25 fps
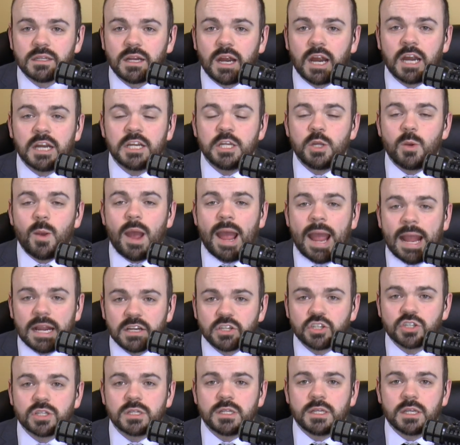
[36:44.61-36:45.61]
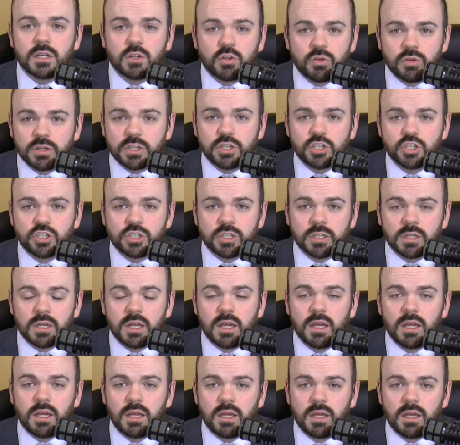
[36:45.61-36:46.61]
Are you actually a Christian?
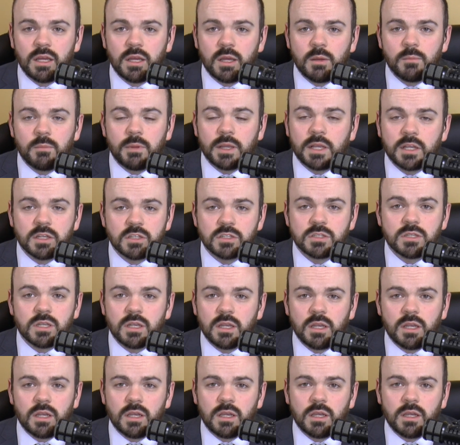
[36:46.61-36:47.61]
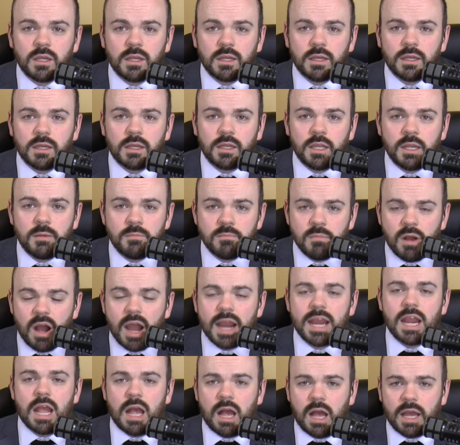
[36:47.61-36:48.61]
Because in
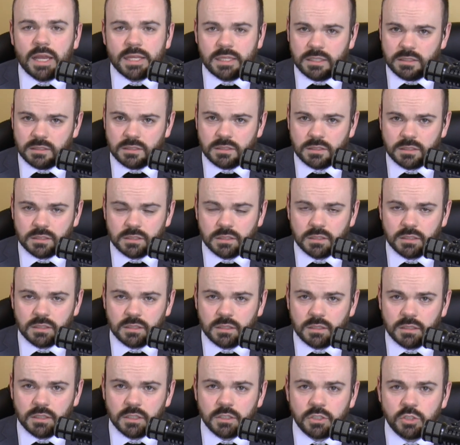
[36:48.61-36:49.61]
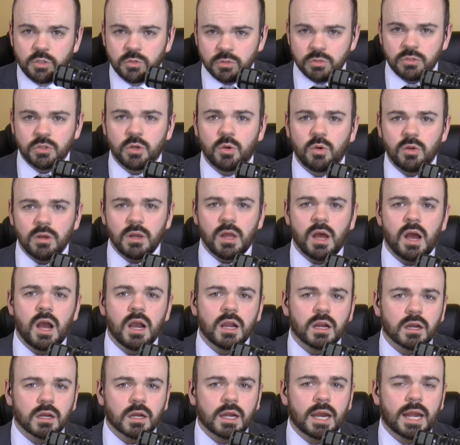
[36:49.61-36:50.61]
my eyes, you no
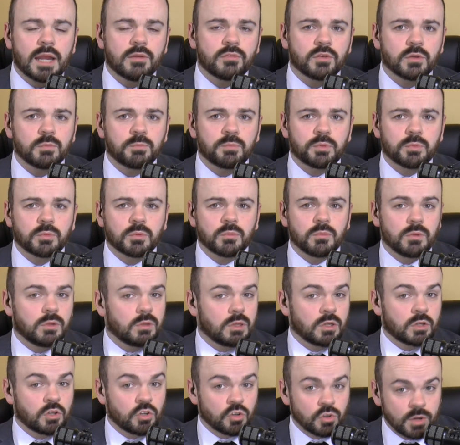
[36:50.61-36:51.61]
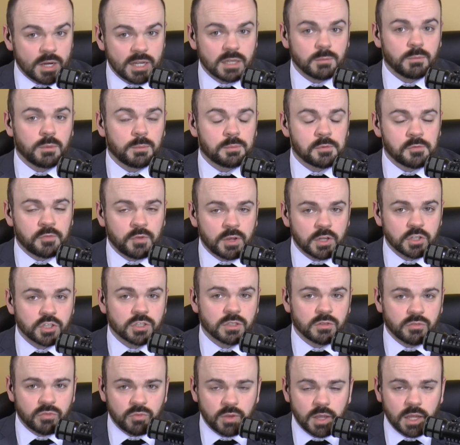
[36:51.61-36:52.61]
longer have a credible
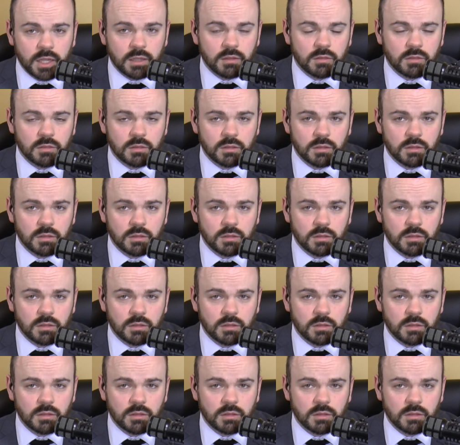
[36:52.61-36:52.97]
profession of faith.